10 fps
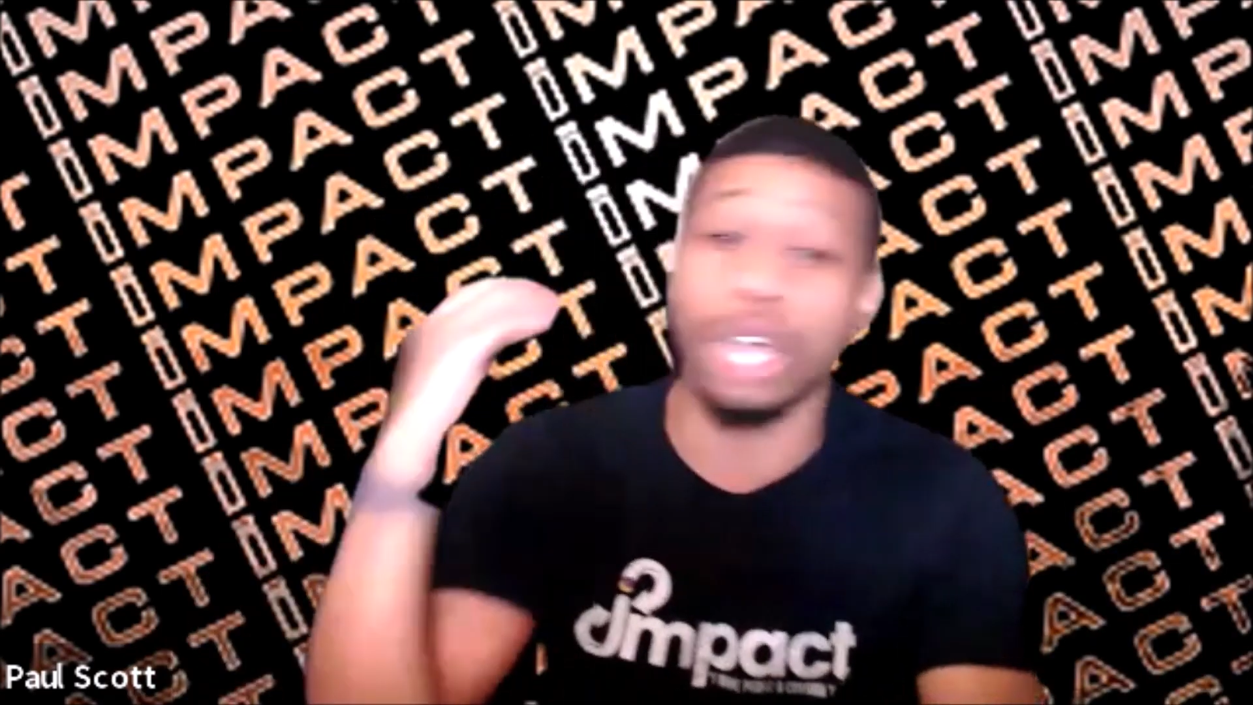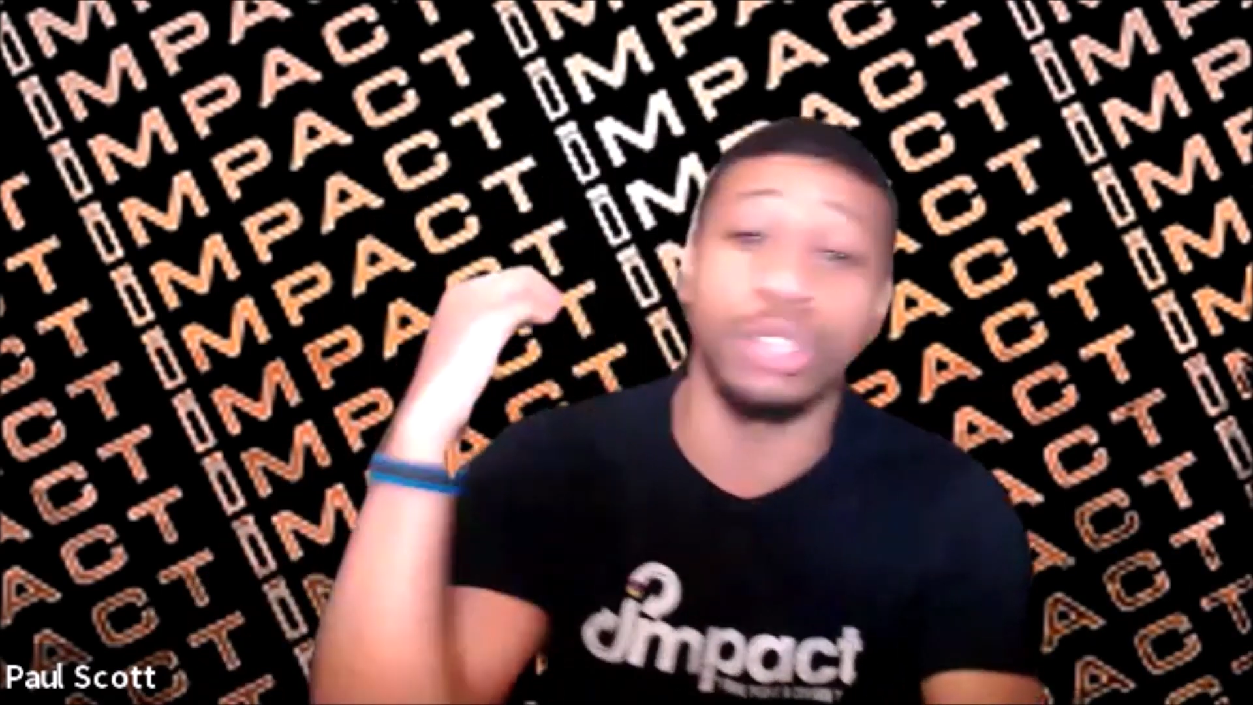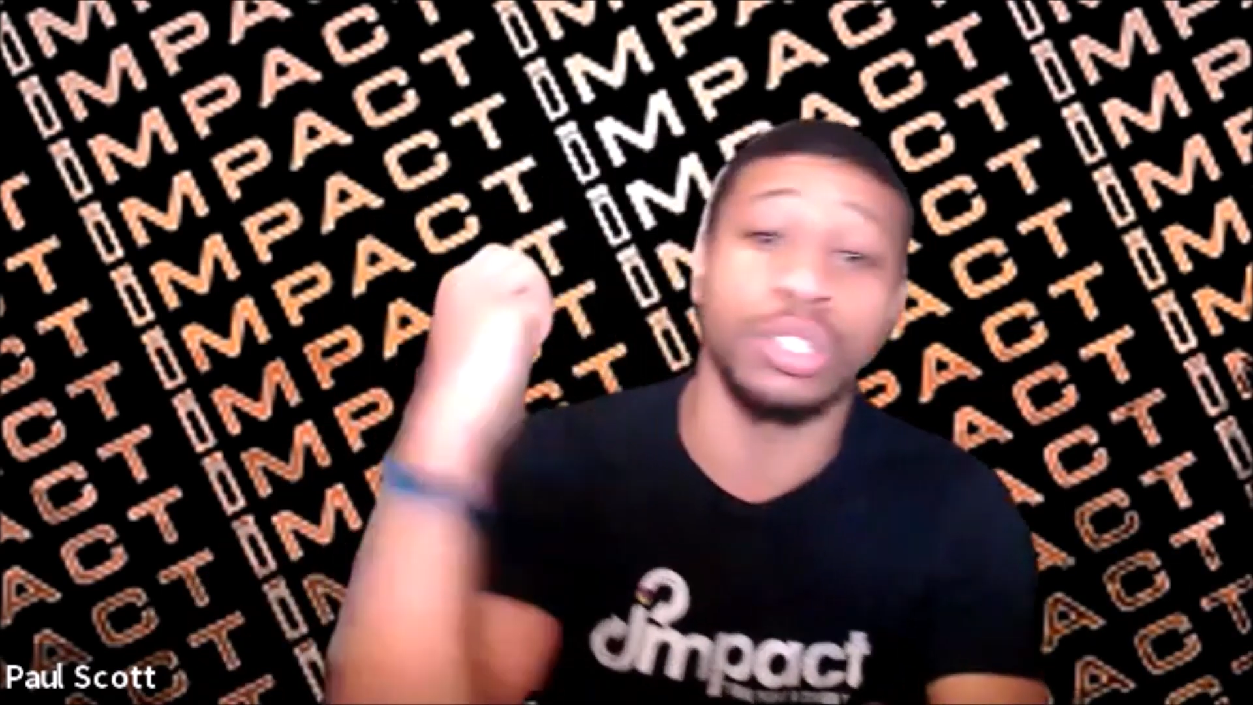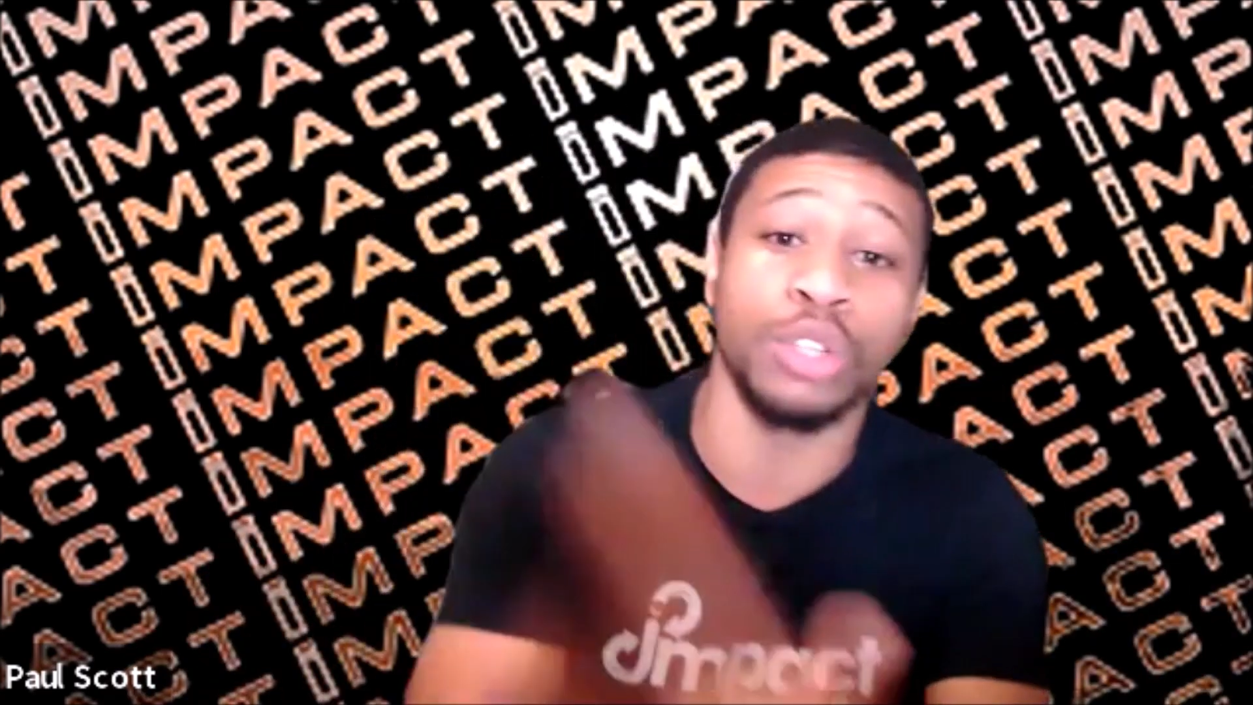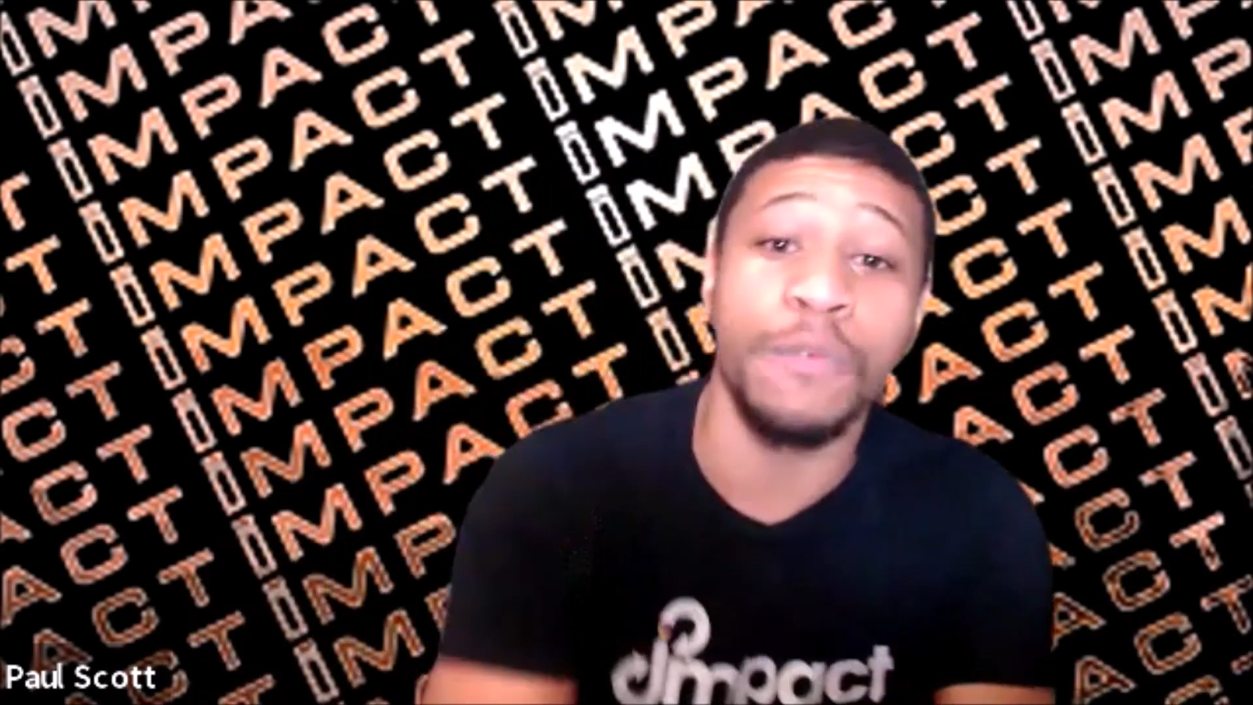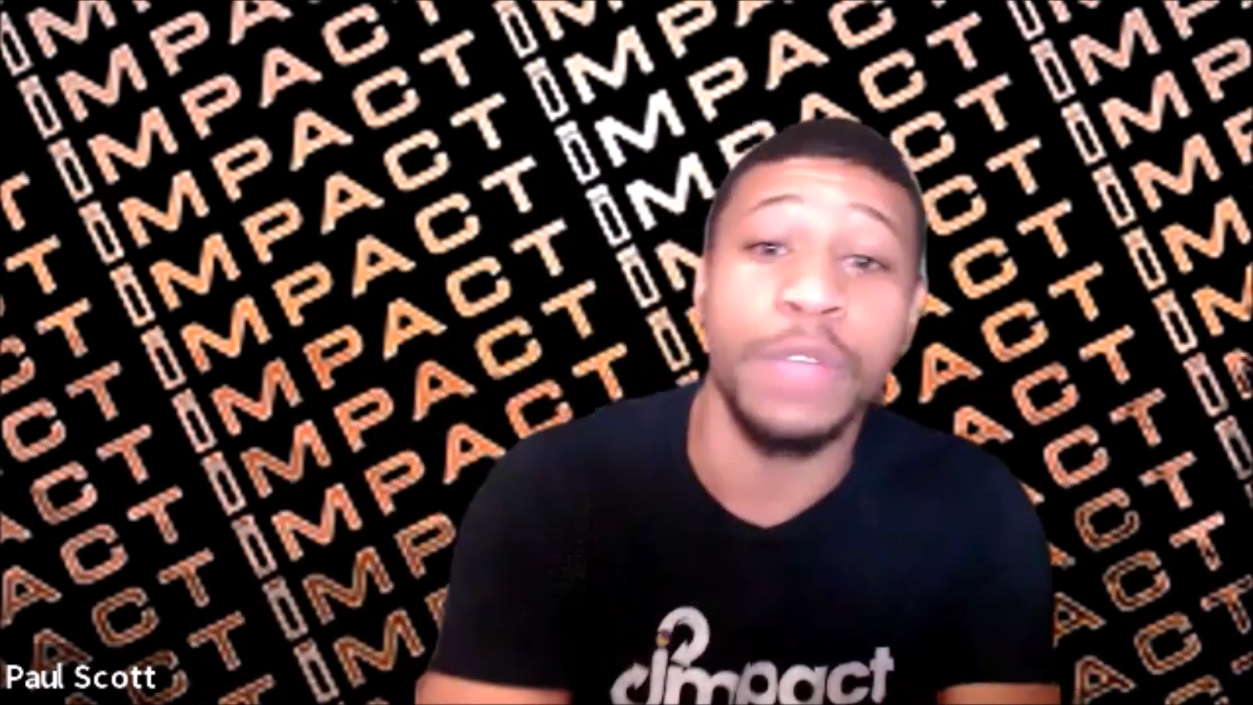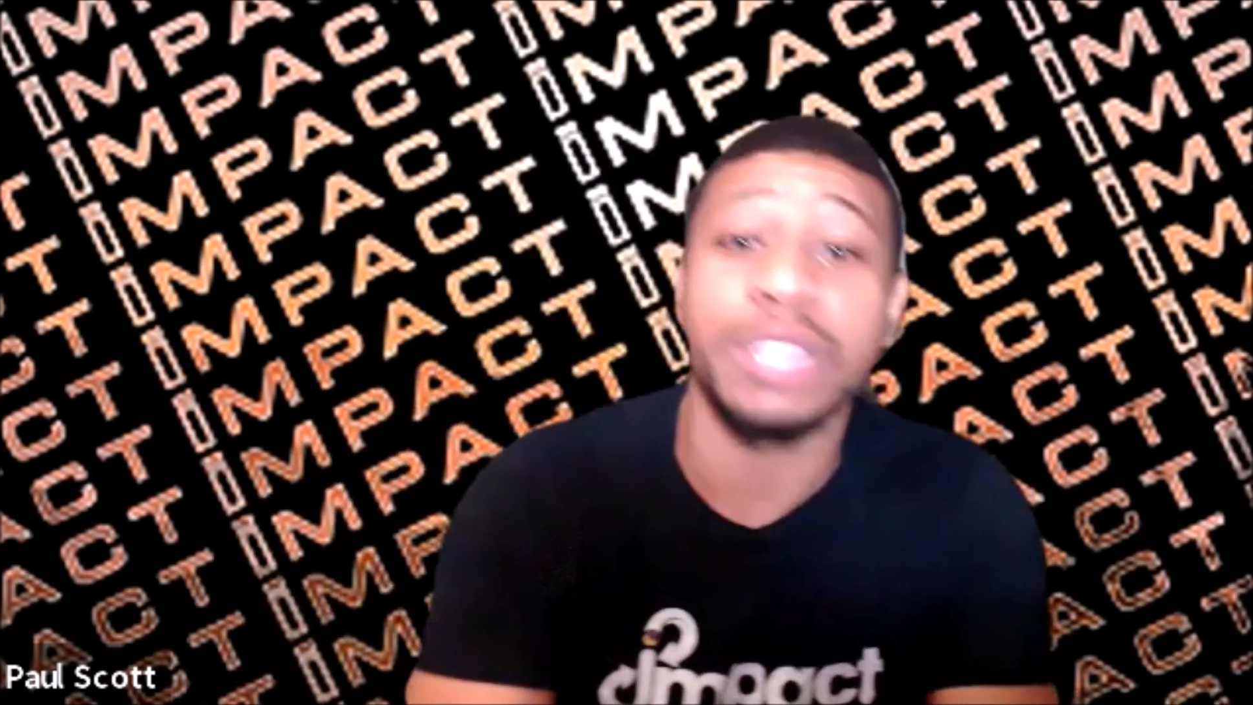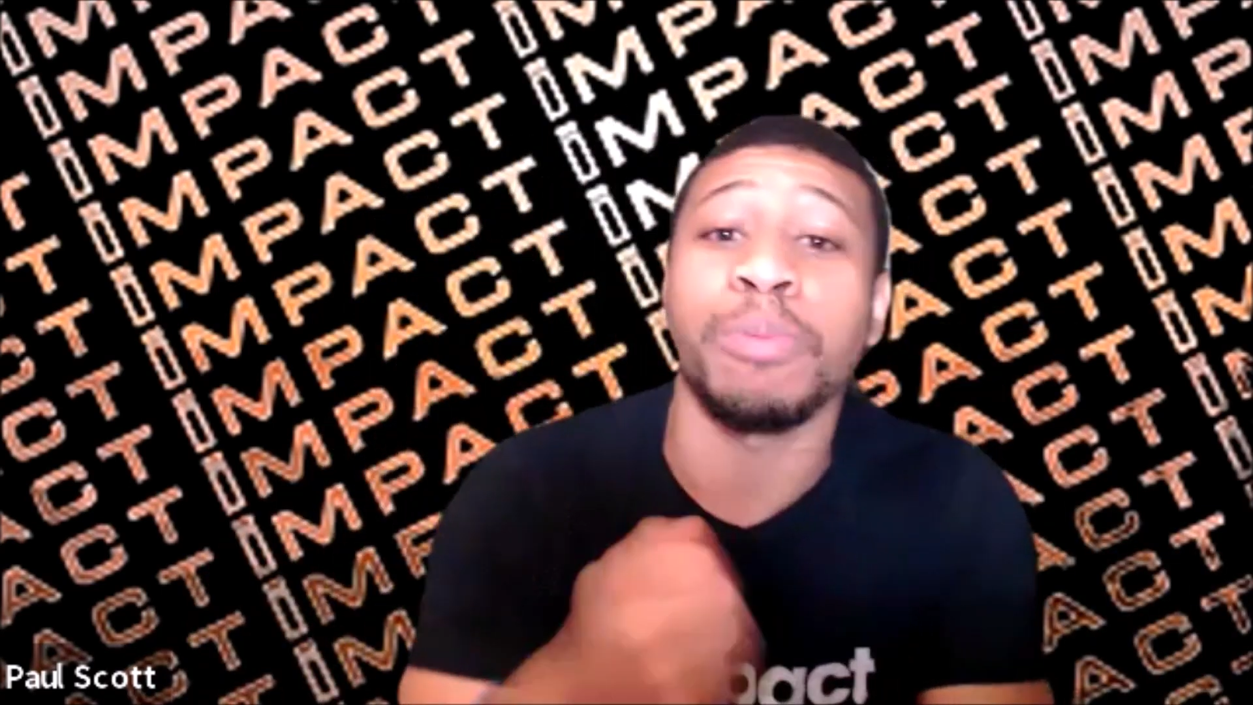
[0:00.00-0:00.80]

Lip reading: So don't forget to